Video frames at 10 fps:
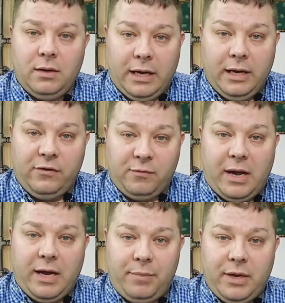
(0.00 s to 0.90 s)
it is
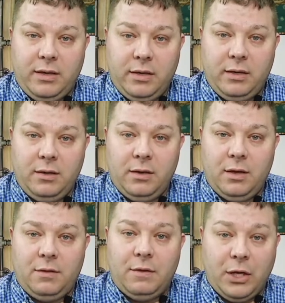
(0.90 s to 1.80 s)
my opinion
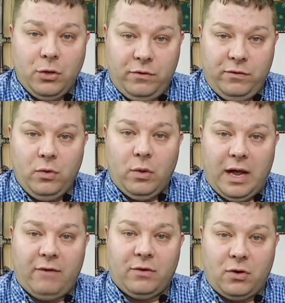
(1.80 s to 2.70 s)
that you do
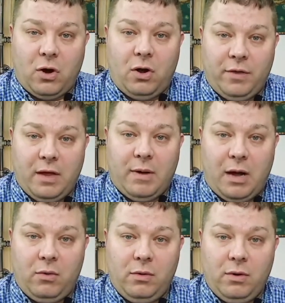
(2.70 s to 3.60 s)
have to call them
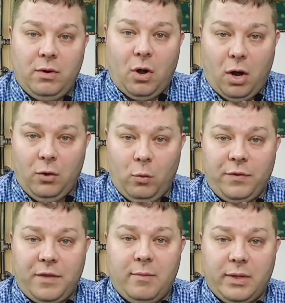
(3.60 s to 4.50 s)
out on
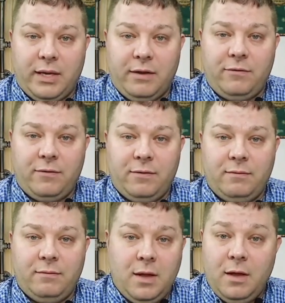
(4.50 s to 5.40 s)
what they believe.
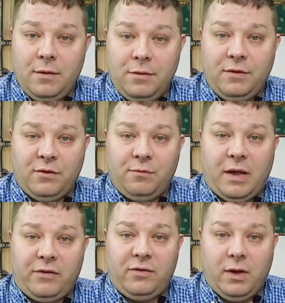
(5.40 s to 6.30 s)
This is
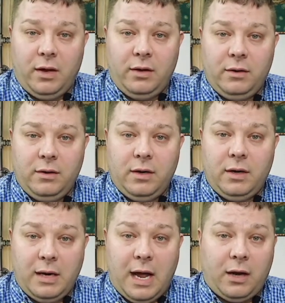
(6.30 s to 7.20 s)
best done
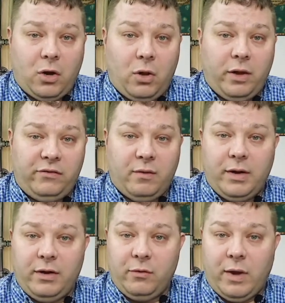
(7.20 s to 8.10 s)
not calling
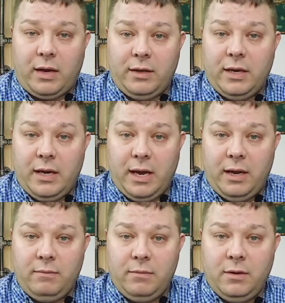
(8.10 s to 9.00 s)
somebody directly a name.